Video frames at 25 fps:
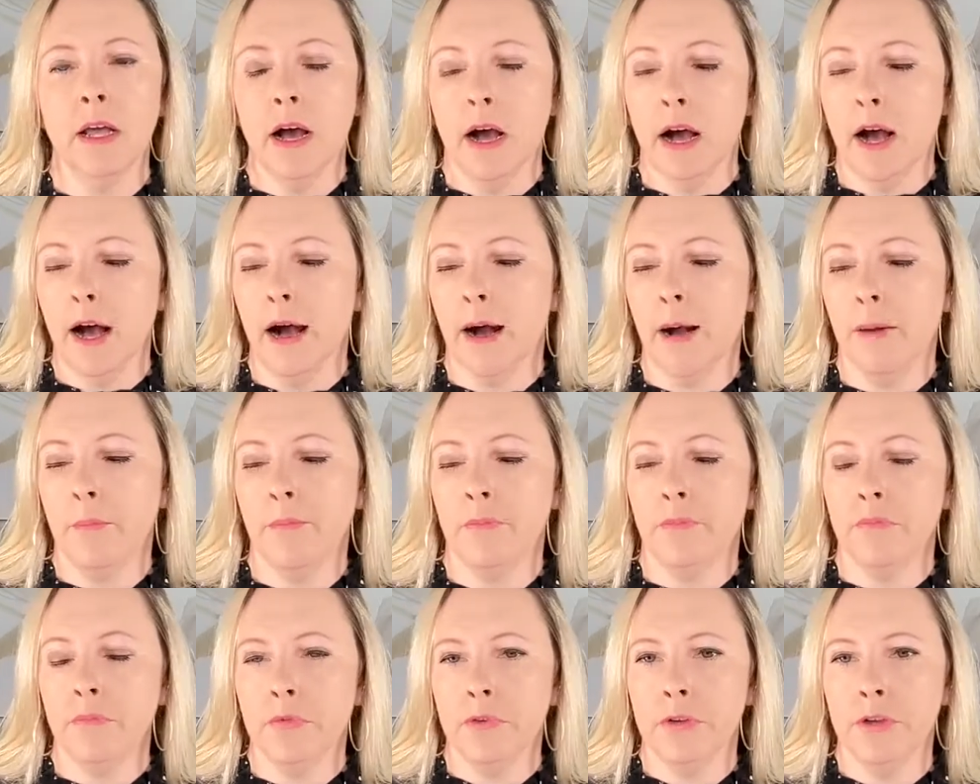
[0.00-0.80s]

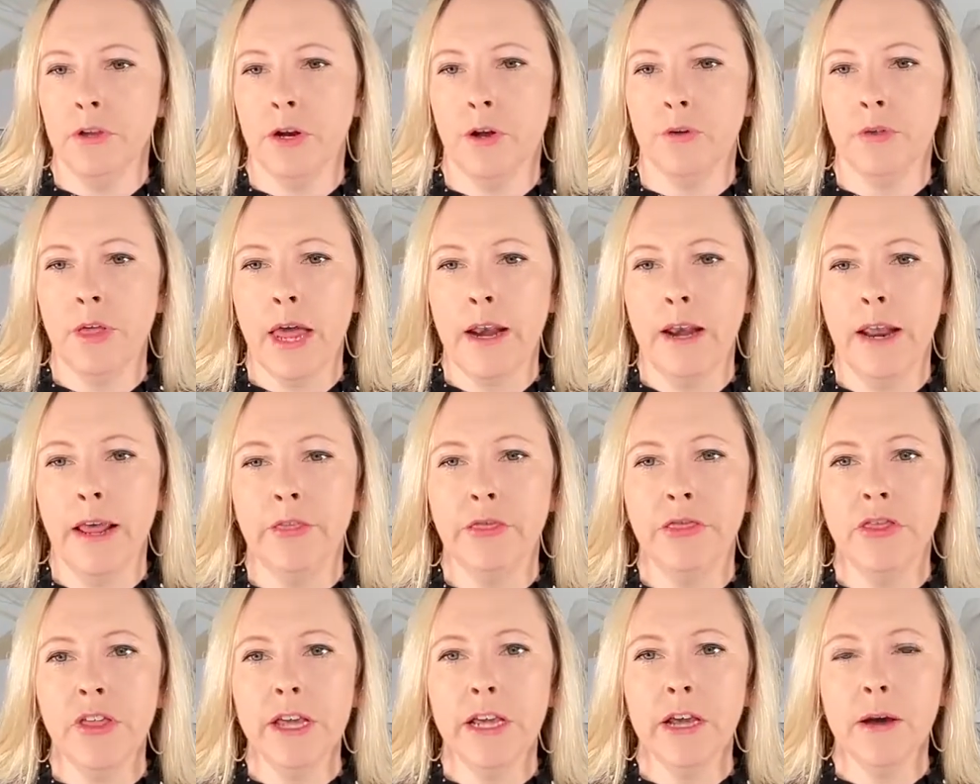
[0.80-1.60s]

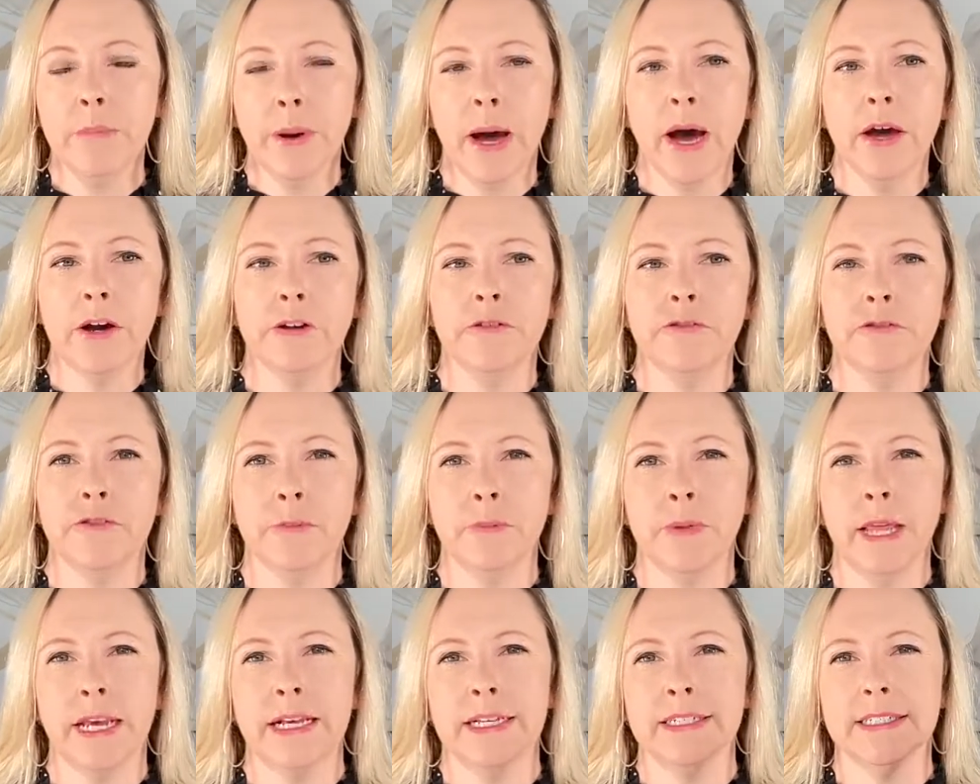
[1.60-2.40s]
And think about it
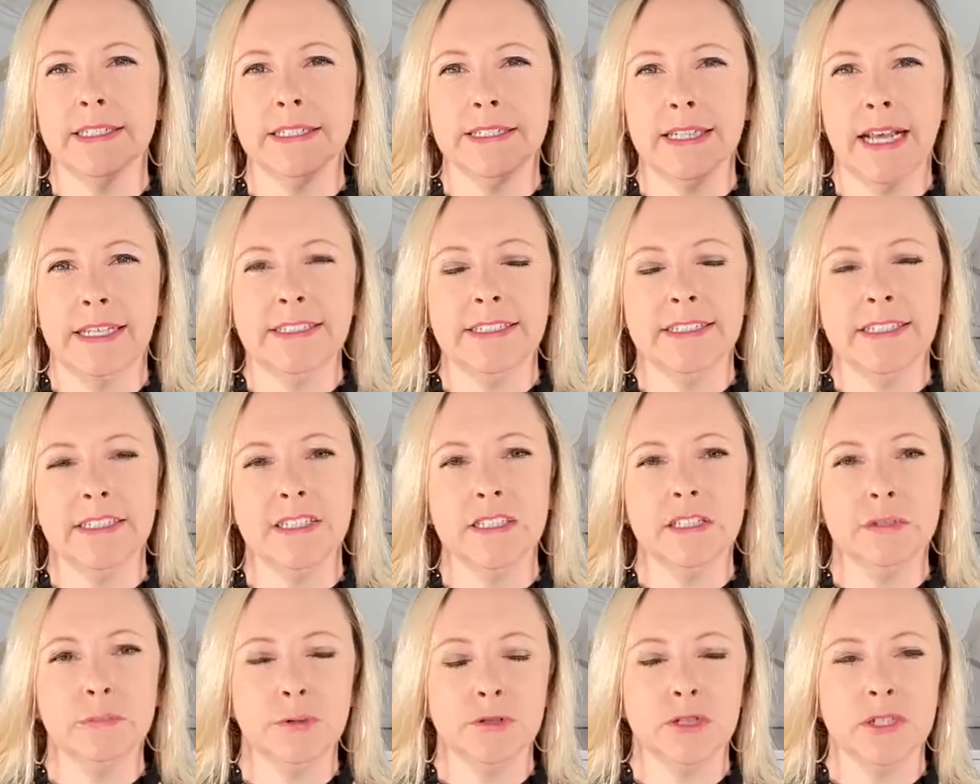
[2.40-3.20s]
from like a
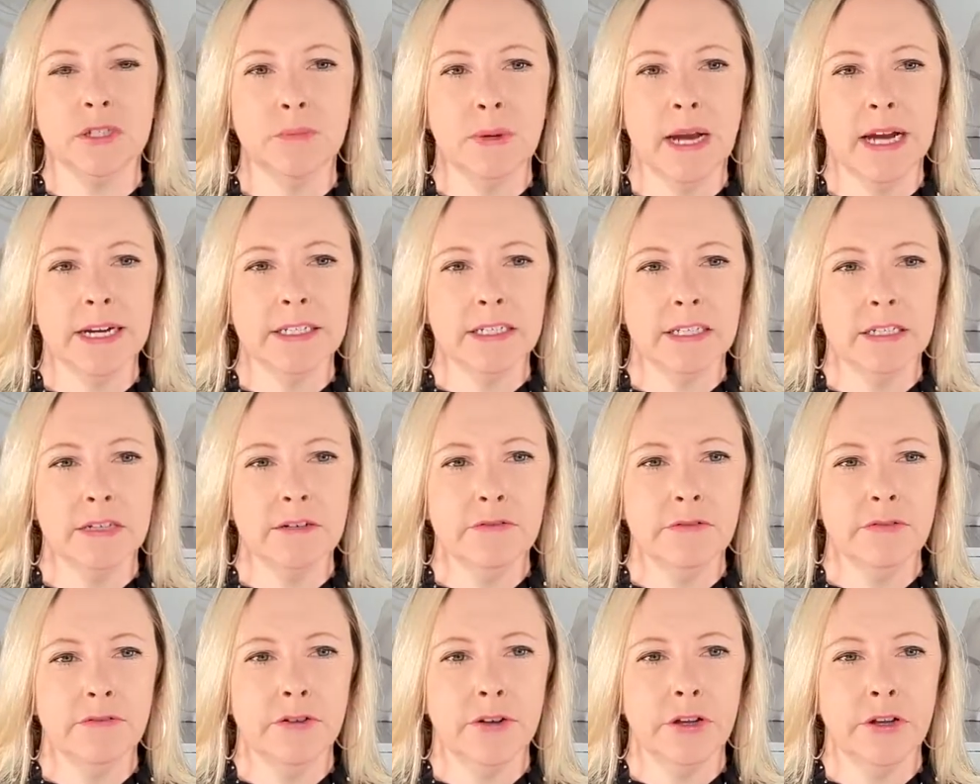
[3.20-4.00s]
senses
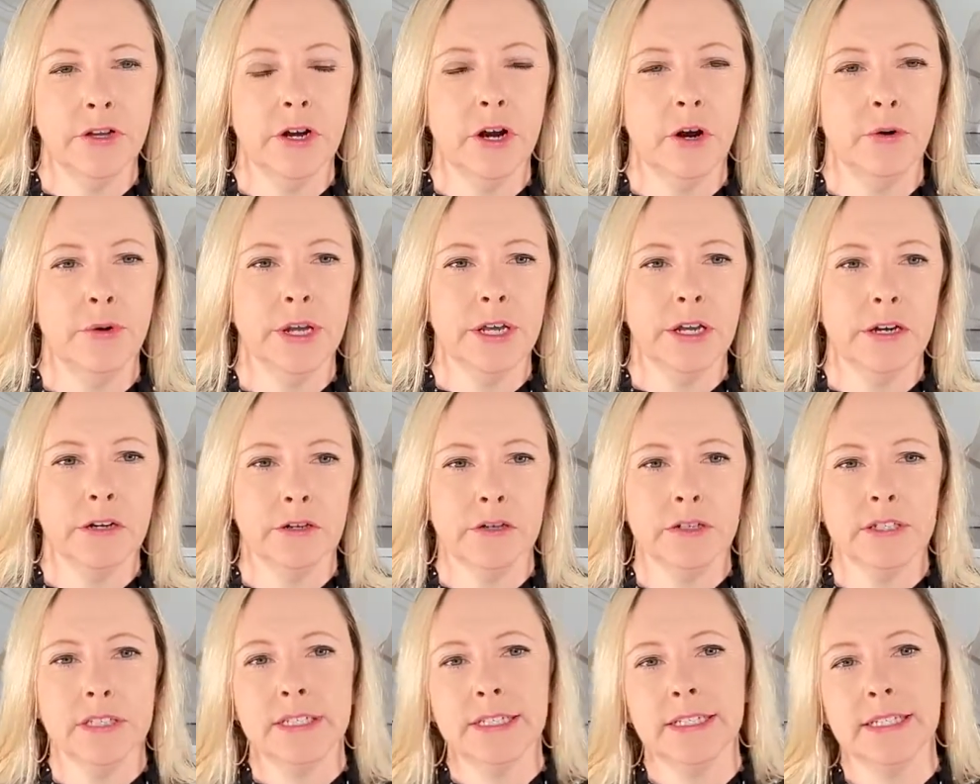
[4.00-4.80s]
perspective,
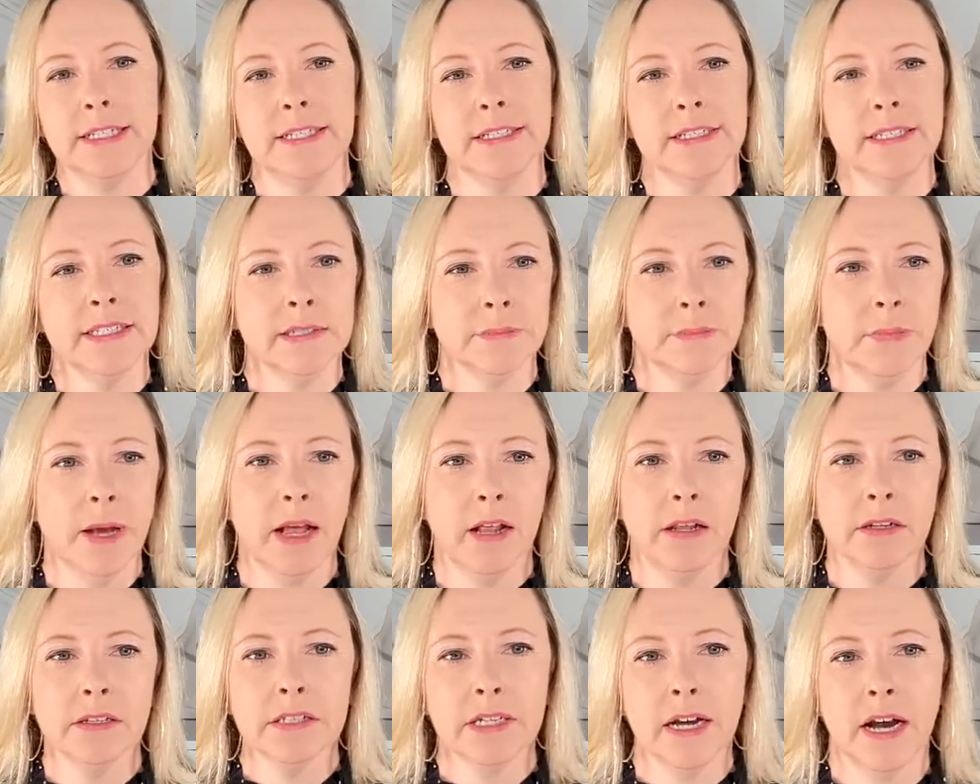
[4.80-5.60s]
hear, see,
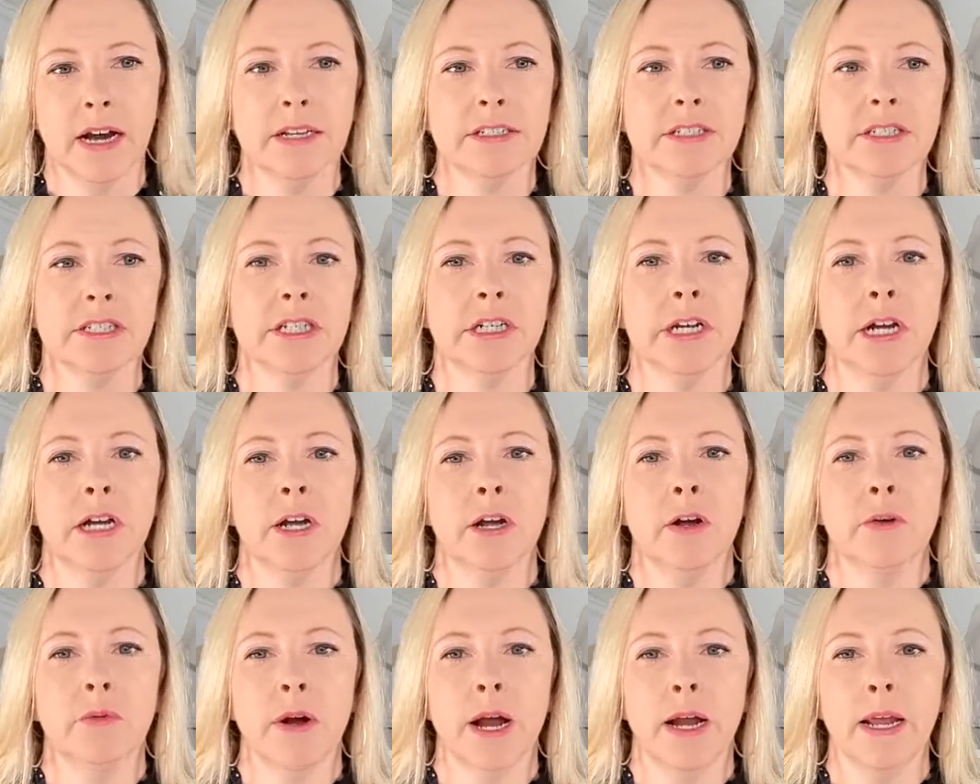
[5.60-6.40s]
smell, touch,
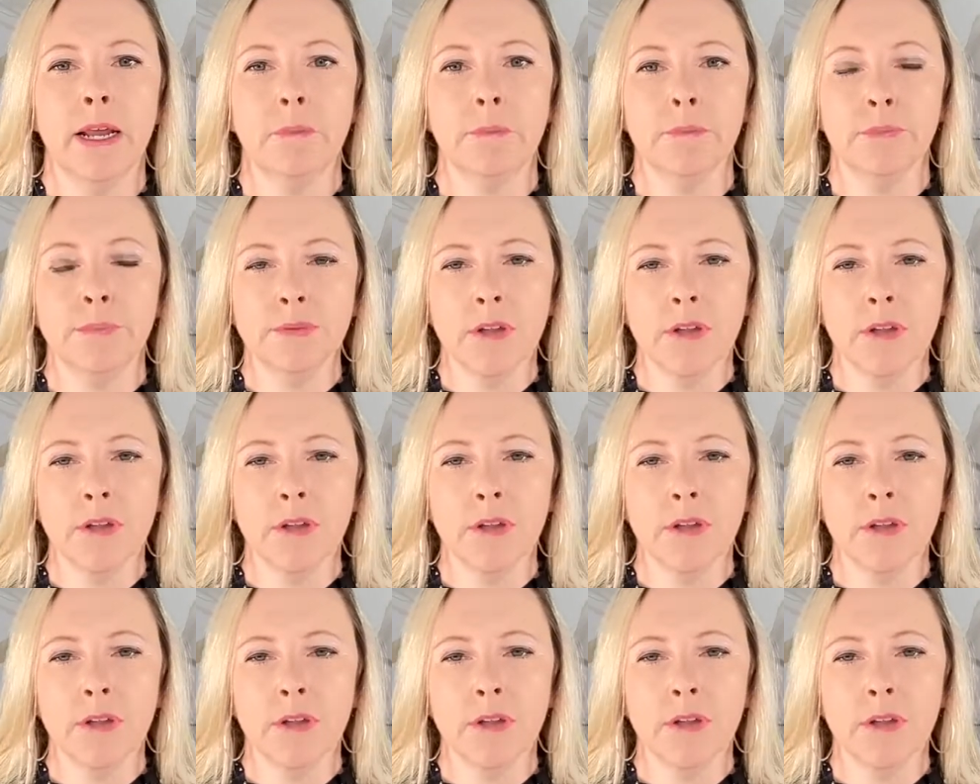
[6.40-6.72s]
right?